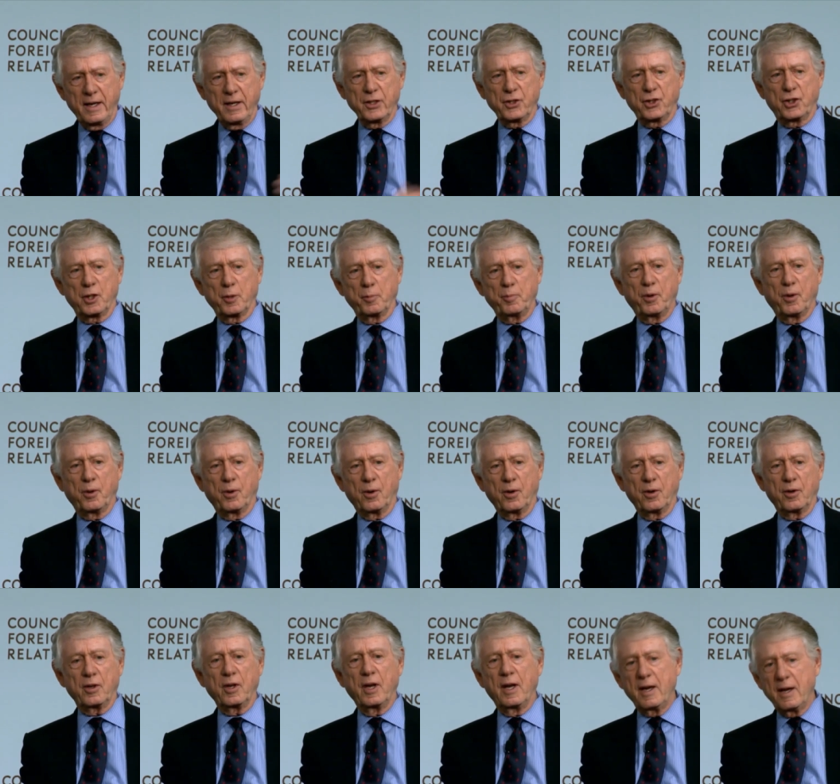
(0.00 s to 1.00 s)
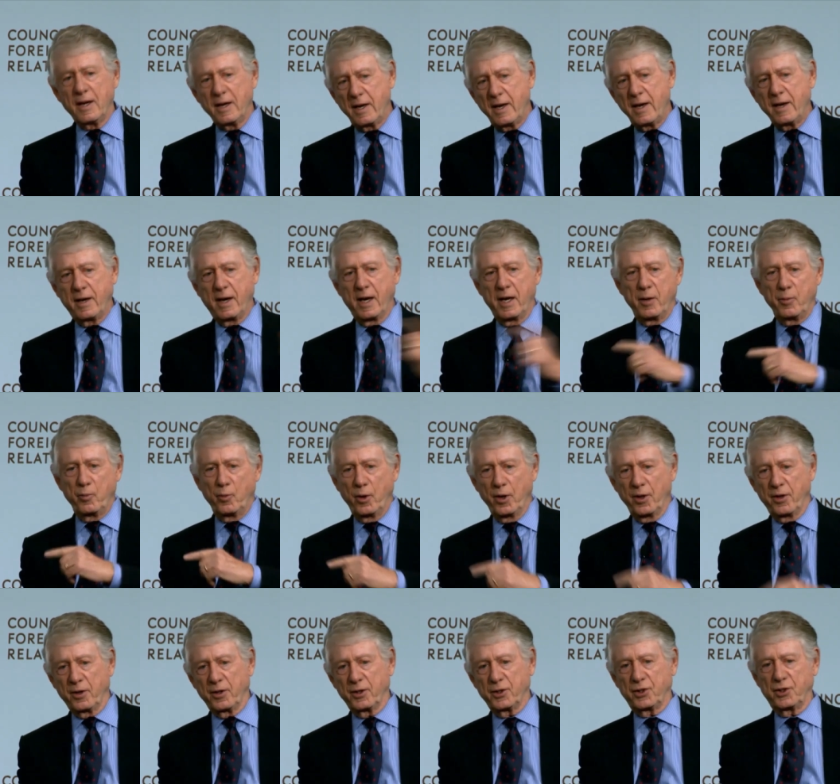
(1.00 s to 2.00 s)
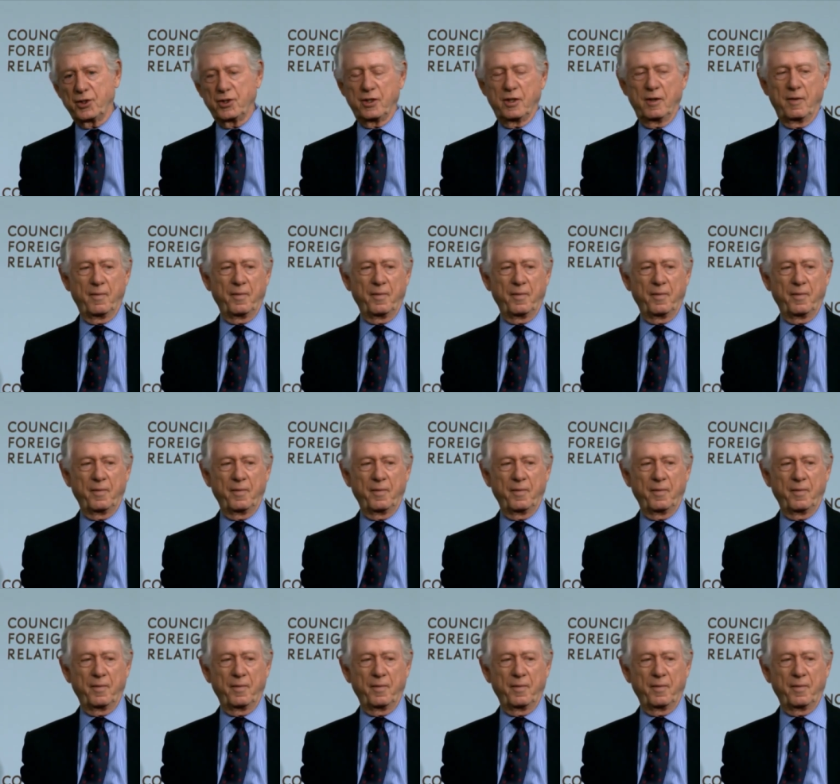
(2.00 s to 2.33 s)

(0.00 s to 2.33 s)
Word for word: his support. He came with us.